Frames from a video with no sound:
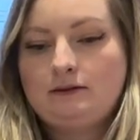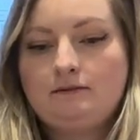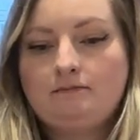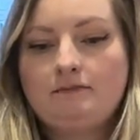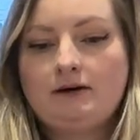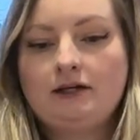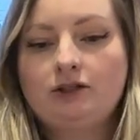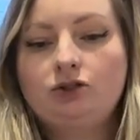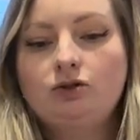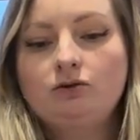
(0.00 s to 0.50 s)

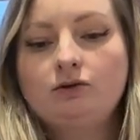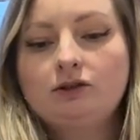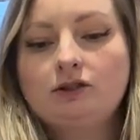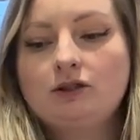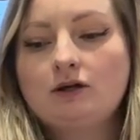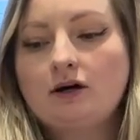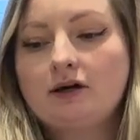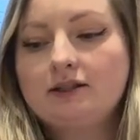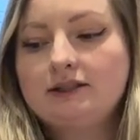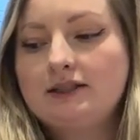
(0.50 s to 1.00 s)
Make sure it's
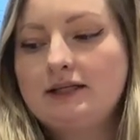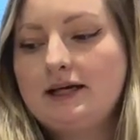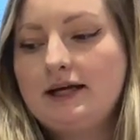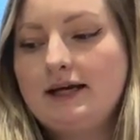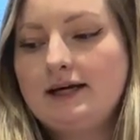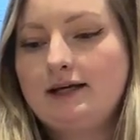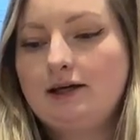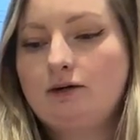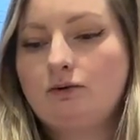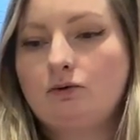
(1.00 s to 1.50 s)
nice and
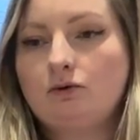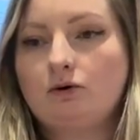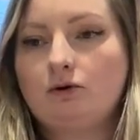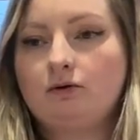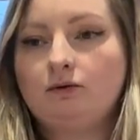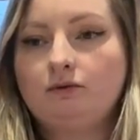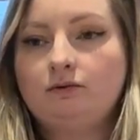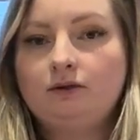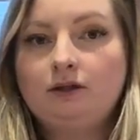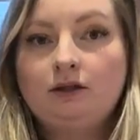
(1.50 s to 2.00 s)

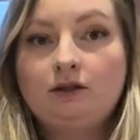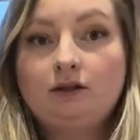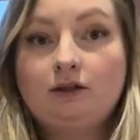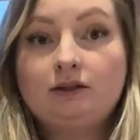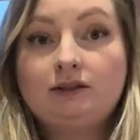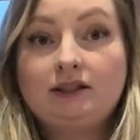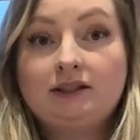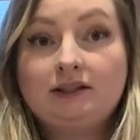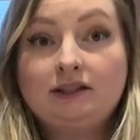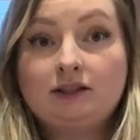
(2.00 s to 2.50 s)
equal, because
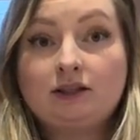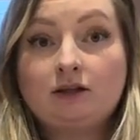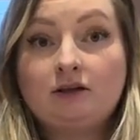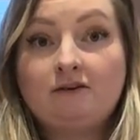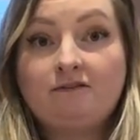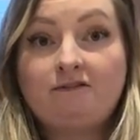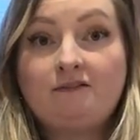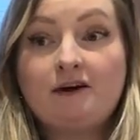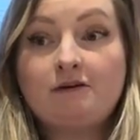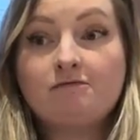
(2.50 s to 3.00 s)
this is going
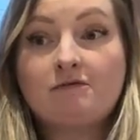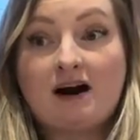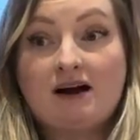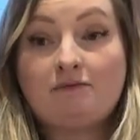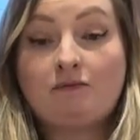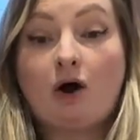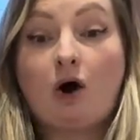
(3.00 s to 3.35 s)
to fit around the